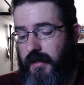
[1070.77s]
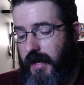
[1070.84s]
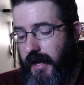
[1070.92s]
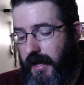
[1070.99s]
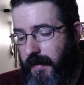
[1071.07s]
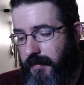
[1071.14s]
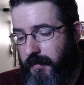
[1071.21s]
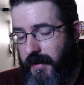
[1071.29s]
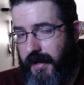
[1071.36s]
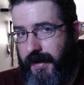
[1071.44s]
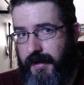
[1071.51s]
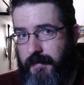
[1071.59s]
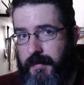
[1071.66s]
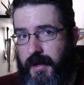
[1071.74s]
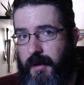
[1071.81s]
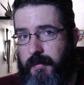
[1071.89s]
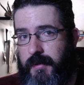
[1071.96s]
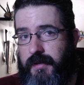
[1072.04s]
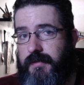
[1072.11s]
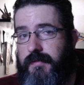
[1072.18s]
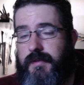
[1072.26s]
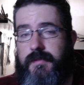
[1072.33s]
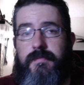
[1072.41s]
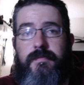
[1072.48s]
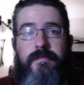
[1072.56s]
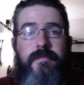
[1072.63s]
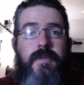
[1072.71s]
I am the man I am now because of it.
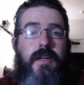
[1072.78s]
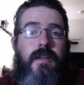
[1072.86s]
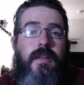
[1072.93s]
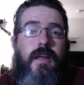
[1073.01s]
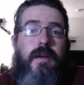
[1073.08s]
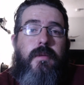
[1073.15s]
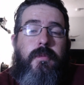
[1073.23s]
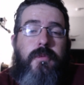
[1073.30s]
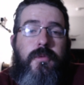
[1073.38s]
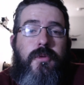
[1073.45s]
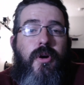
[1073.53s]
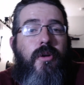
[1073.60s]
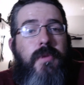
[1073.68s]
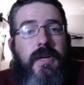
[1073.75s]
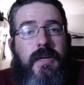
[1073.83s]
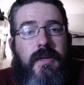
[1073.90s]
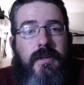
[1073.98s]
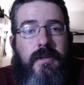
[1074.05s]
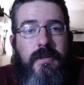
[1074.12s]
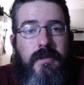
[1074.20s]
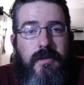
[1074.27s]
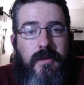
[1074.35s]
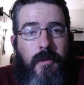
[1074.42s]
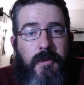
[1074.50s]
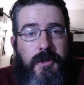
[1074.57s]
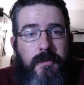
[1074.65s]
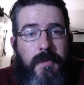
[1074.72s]
And a lot of people who know me know
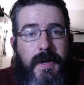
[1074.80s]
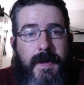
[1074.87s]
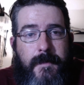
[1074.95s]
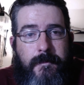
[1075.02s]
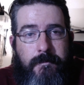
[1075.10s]
I'm a good man.